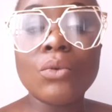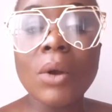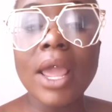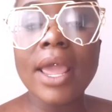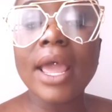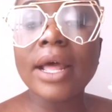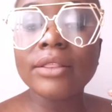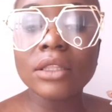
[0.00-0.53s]
you
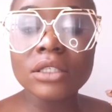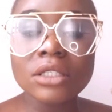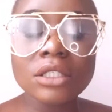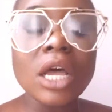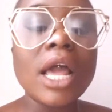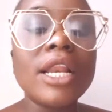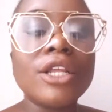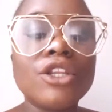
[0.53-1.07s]
wear and the
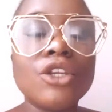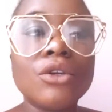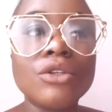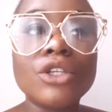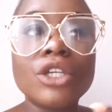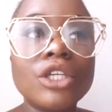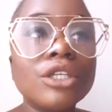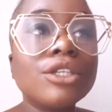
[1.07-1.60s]
styling,
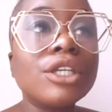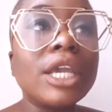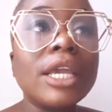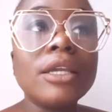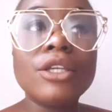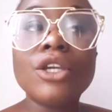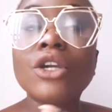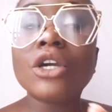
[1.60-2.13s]

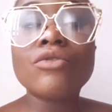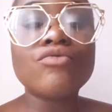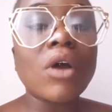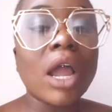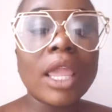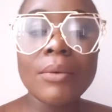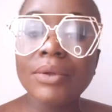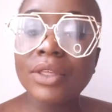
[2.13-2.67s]
you can
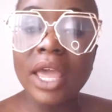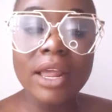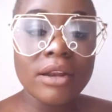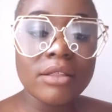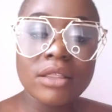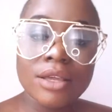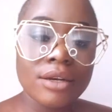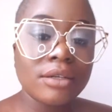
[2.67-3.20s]
rock it with
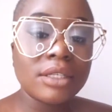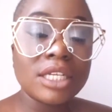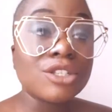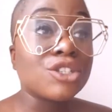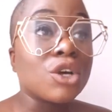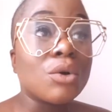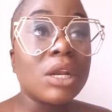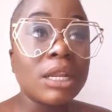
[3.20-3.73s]
anything.
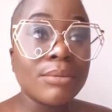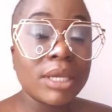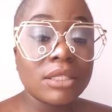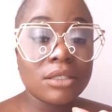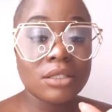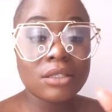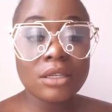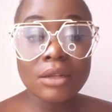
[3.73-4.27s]
There's no
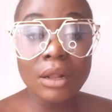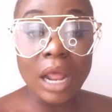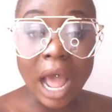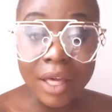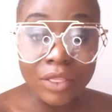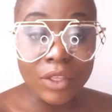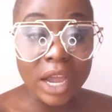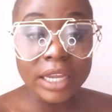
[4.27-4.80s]
limit,
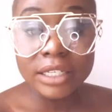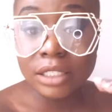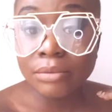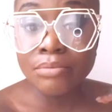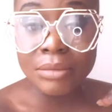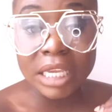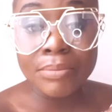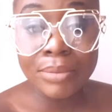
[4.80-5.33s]
and that is
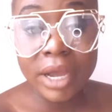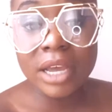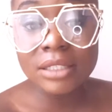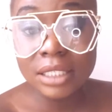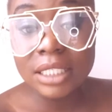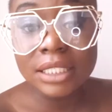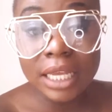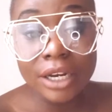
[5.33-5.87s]
me
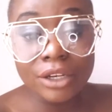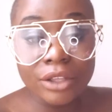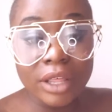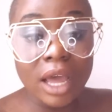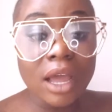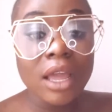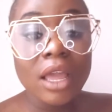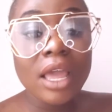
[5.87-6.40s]
personally telling you
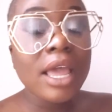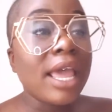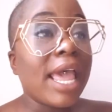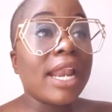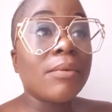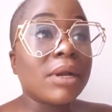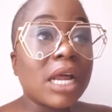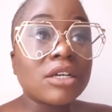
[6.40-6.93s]
that.
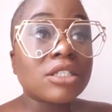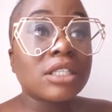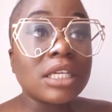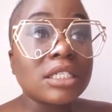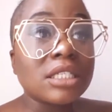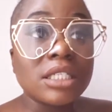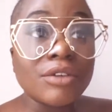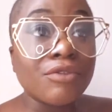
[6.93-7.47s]
Anyone else
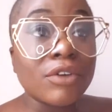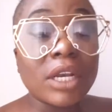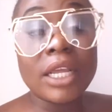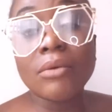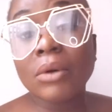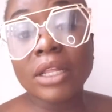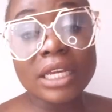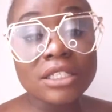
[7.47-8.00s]
thinks
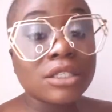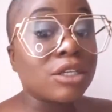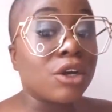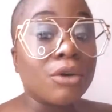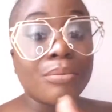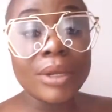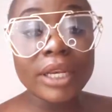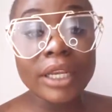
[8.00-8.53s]
differently, well, that's
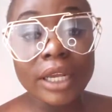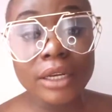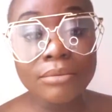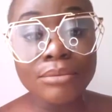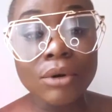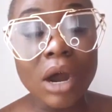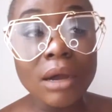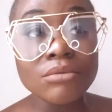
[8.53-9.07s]
their
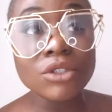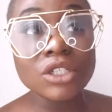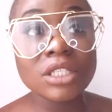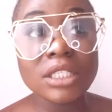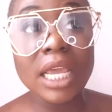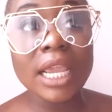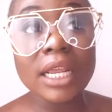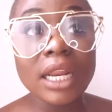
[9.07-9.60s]
opinion, but I'm
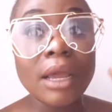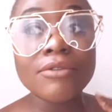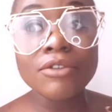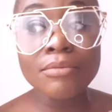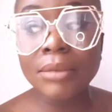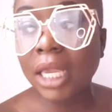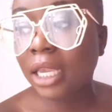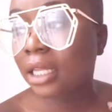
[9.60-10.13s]
just saying,
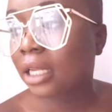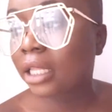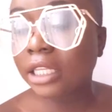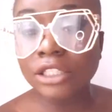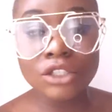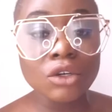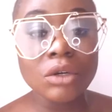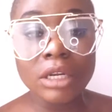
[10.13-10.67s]
for me,
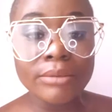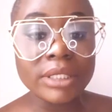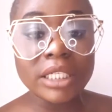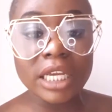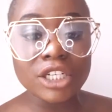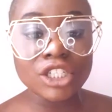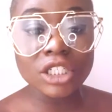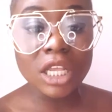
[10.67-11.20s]
there's no
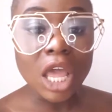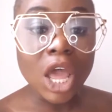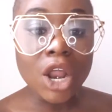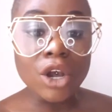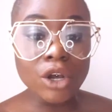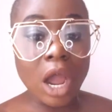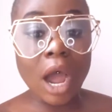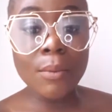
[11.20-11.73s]
limitation.
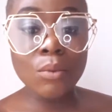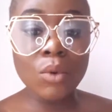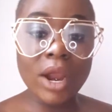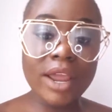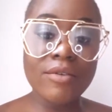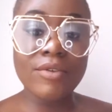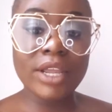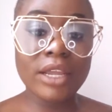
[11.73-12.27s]
I'm
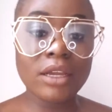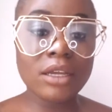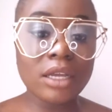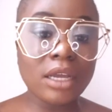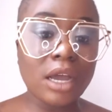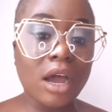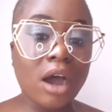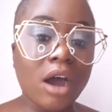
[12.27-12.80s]
wearing
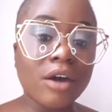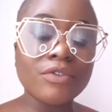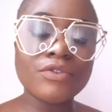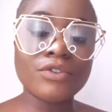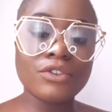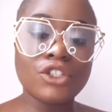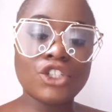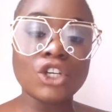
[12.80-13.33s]
an
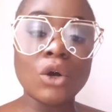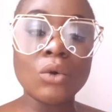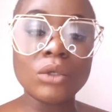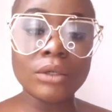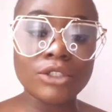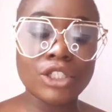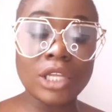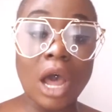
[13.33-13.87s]

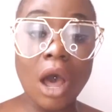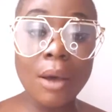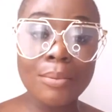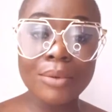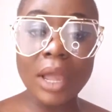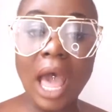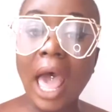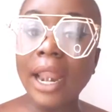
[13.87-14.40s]
off-shoulder top,
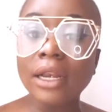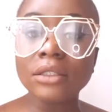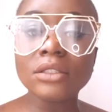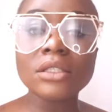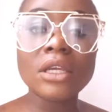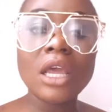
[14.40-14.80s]
and